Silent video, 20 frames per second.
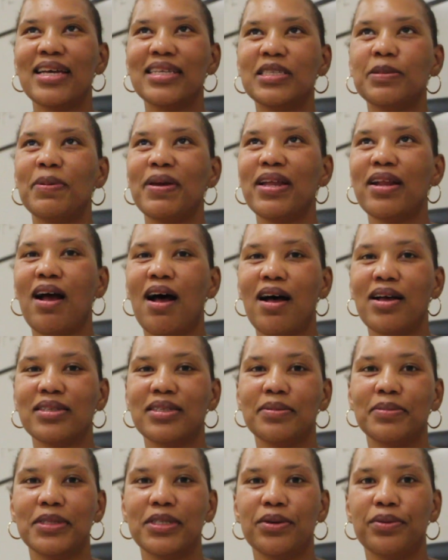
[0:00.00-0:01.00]
It's been
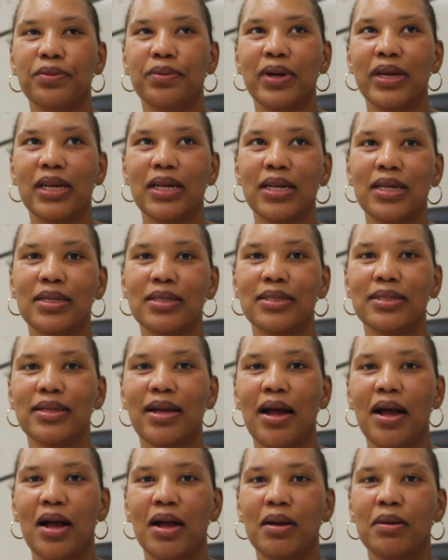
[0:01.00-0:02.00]
awesome to witness.
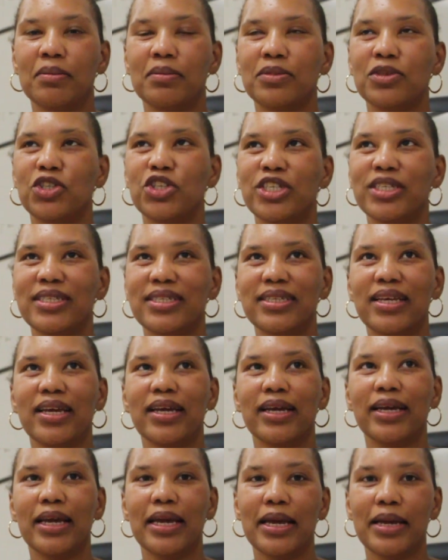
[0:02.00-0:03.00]
Just
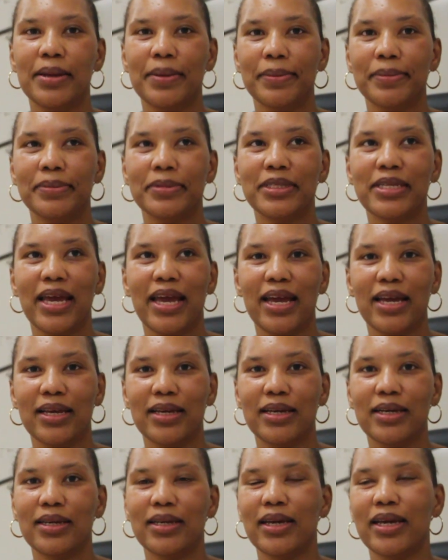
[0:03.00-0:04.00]
seeing him take
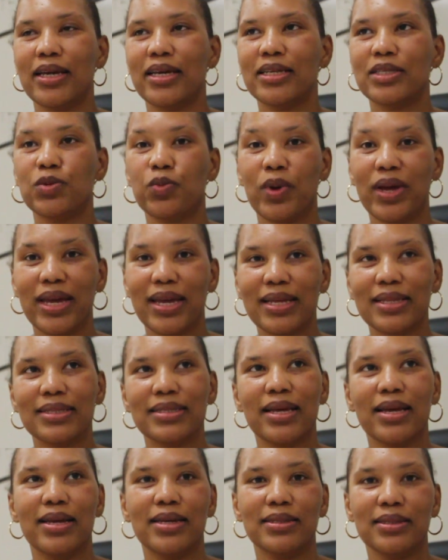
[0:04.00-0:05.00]
his wins
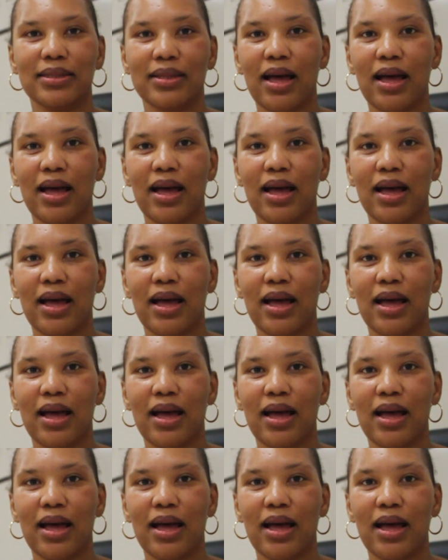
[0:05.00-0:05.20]
and his